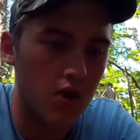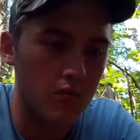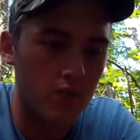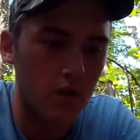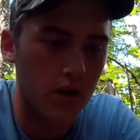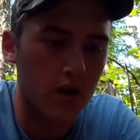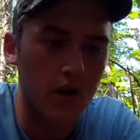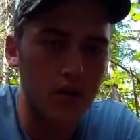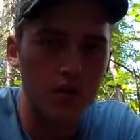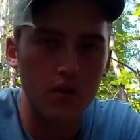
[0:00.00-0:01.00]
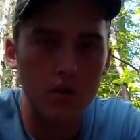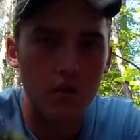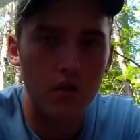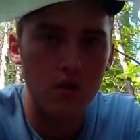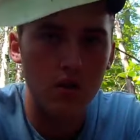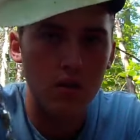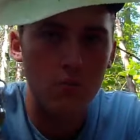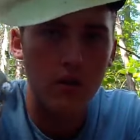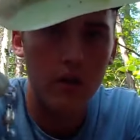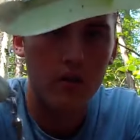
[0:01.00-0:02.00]
That's the one I got the
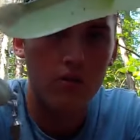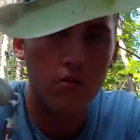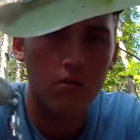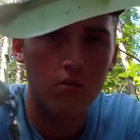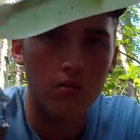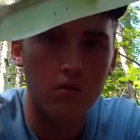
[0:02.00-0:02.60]
pike on.